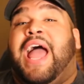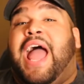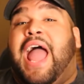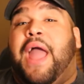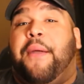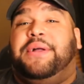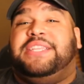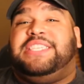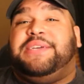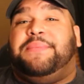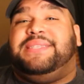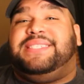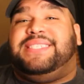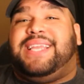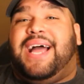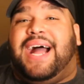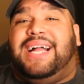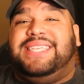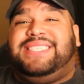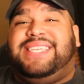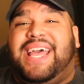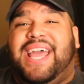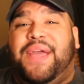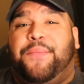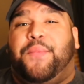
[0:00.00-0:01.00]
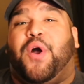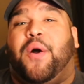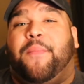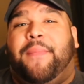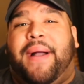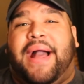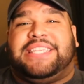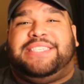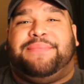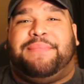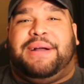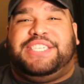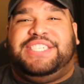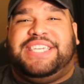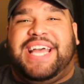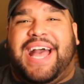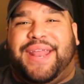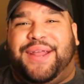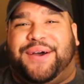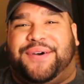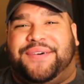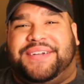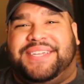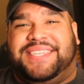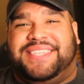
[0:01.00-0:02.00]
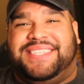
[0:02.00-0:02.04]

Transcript: Hey, what's up? It's Dante, and welcome back to my channel.